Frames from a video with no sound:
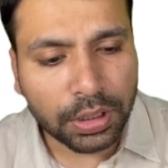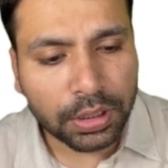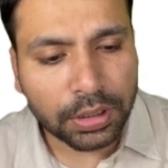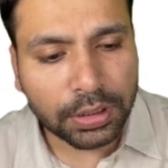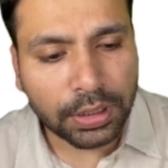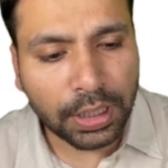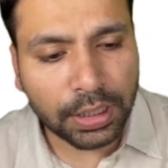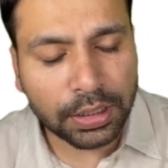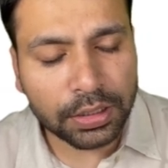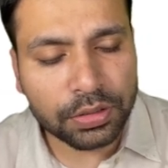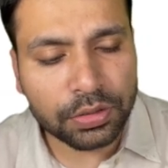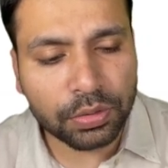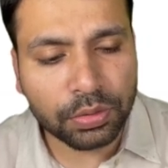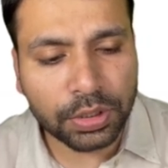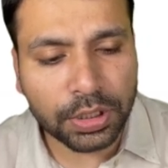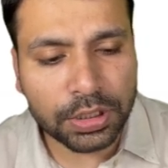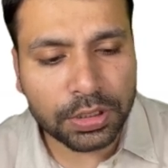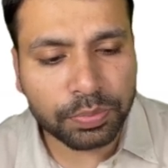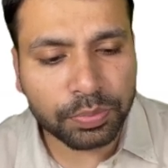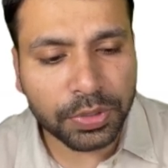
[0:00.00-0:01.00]
that is known
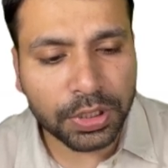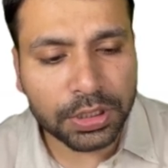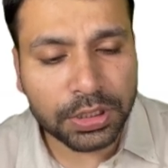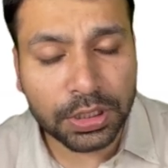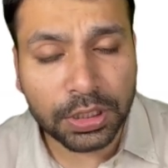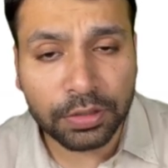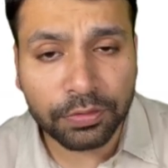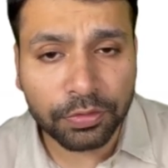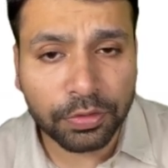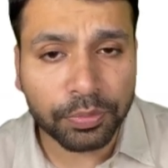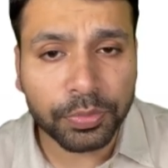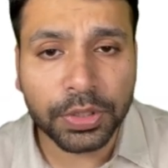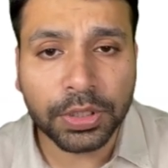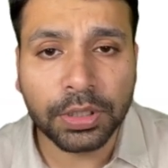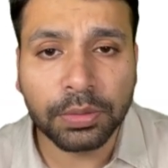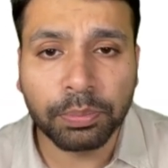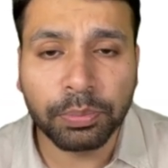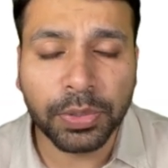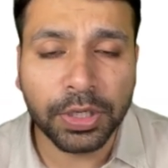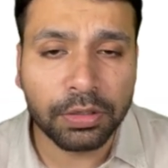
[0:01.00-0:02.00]
as PHLA from the
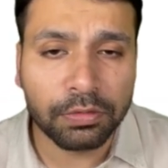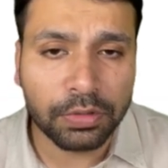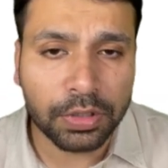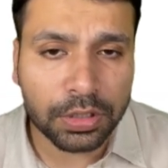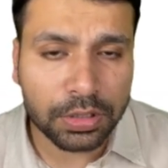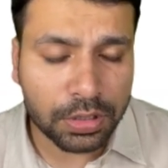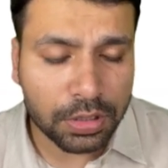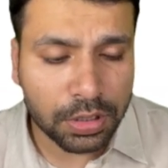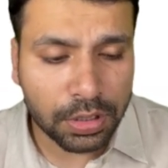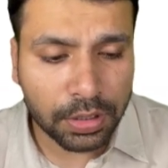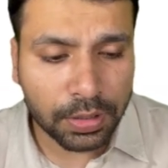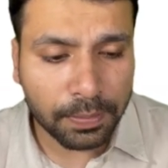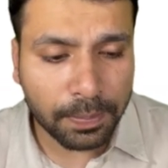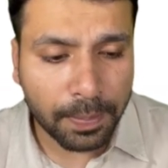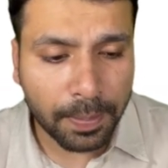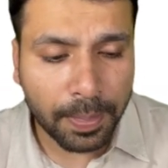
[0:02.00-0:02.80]
previous day.